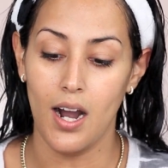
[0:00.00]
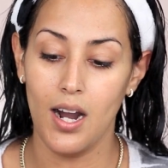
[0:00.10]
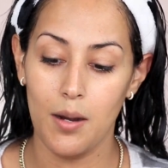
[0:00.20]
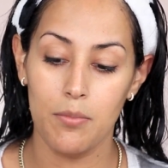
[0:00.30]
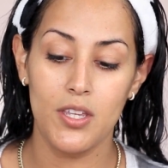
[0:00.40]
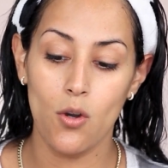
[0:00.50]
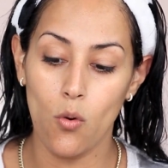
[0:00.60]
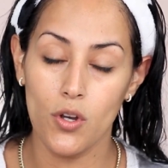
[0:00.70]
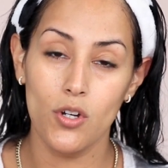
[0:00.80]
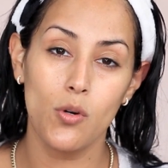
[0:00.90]
Um, the
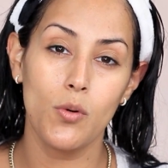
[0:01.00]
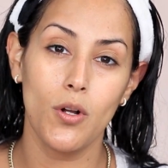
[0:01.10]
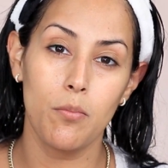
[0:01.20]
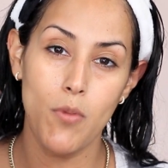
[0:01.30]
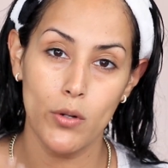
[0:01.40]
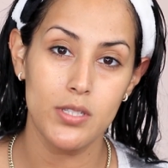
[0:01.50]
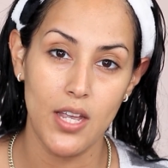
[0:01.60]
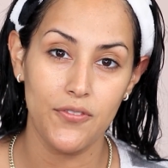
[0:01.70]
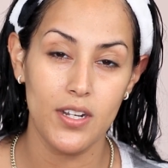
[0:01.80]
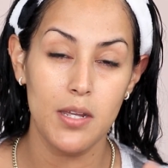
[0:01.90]
oil will most
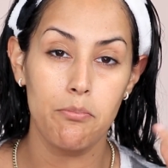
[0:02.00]
definitely